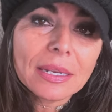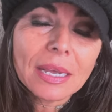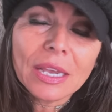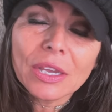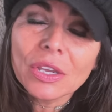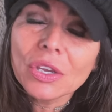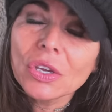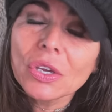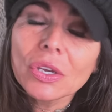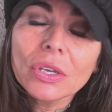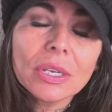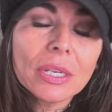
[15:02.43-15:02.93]
I
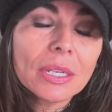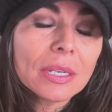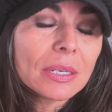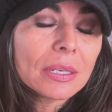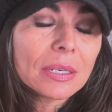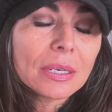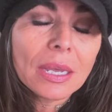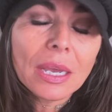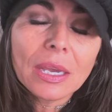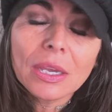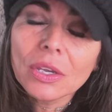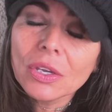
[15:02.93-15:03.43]

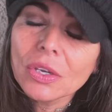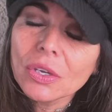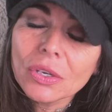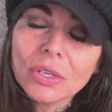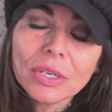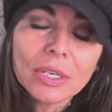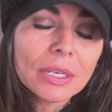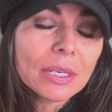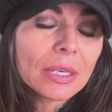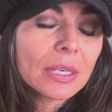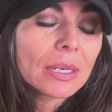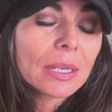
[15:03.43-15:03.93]
couldn't
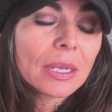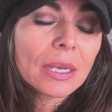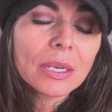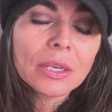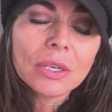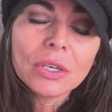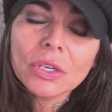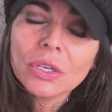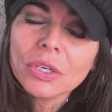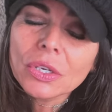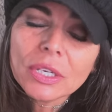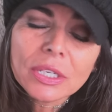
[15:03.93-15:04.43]

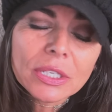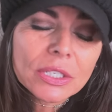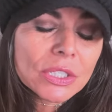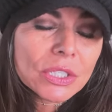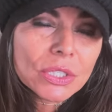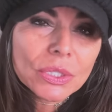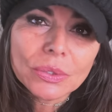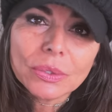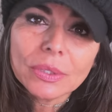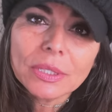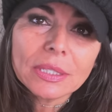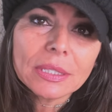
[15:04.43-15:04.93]

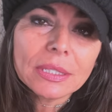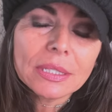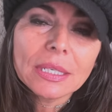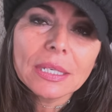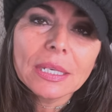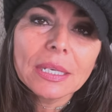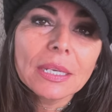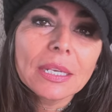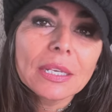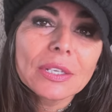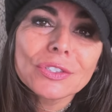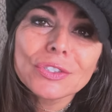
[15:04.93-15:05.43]
do it.
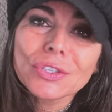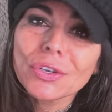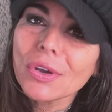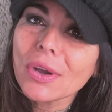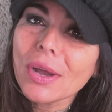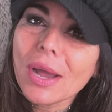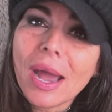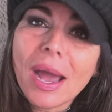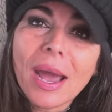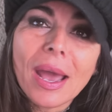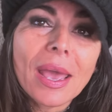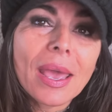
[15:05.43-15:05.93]

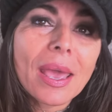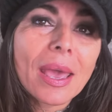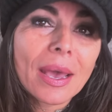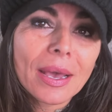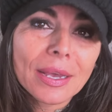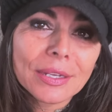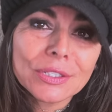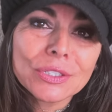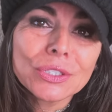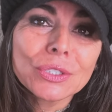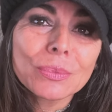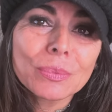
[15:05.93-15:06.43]
So I
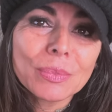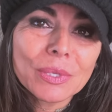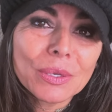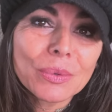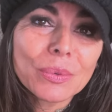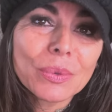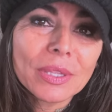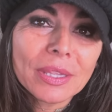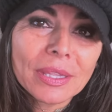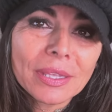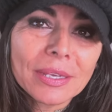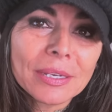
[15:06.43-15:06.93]
had to be
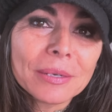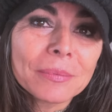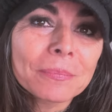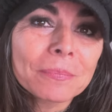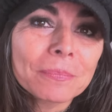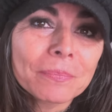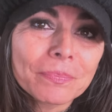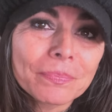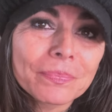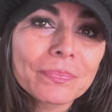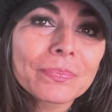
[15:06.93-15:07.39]
with him.